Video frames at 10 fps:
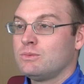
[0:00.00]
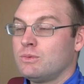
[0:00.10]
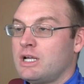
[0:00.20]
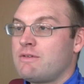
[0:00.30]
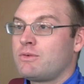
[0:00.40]

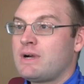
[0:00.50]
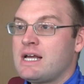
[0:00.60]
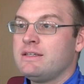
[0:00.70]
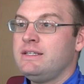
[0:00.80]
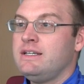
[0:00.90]
whatever
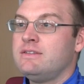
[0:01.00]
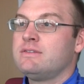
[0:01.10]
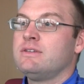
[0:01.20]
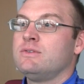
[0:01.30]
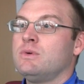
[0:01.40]
Riley
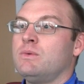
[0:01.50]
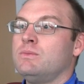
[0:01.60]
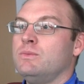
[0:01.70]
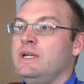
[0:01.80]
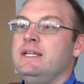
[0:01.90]
needs is what
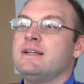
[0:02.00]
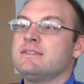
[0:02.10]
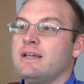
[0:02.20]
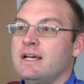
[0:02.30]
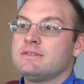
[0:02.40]
we need
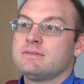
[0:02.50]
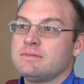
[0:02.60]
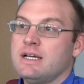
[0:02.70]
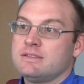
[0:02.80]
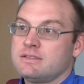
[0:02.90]
as
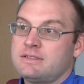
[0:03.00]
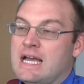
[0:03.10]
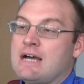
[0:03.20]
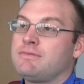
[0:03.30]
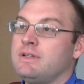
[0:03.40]
a
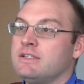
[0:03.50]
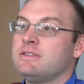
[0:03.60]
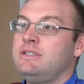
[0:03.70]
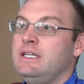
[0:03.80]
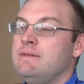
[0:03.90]
staff and as
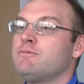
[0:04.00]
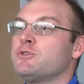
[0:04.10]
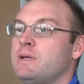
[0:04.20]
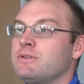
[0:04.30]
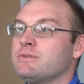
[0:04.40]
a team for
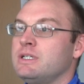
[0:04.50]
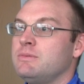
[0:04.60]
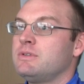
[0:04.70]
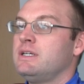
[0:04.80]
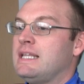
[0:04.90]
special
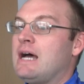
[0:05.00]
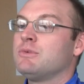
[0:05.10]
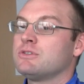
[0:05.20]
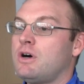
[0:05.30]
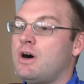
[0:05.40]
teams. And
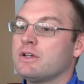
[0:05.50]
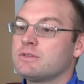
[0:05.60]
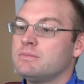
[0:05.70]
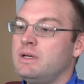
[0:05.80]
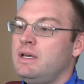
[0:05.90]
that was
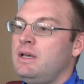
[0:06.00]
awesome.